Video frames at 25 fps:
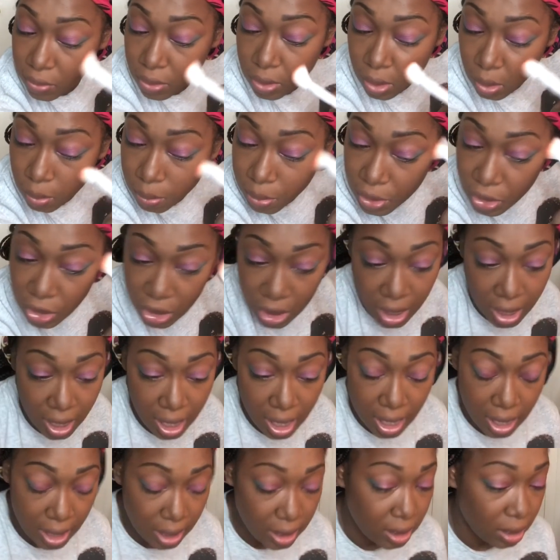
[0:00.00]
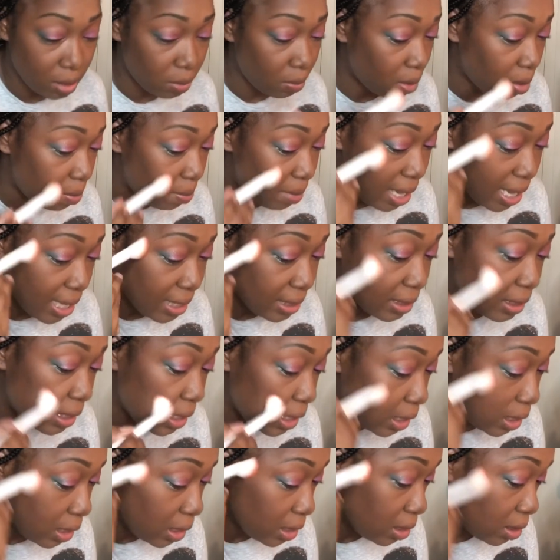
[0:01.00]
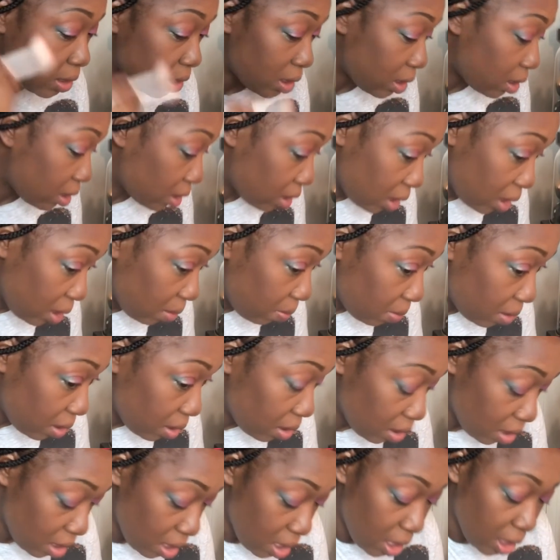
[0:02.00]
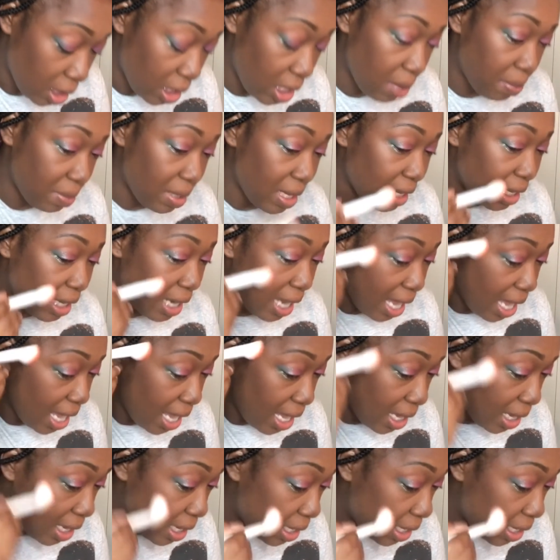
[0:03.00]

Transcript: Don't put your eggs in one basket, and just keep thinking ahead.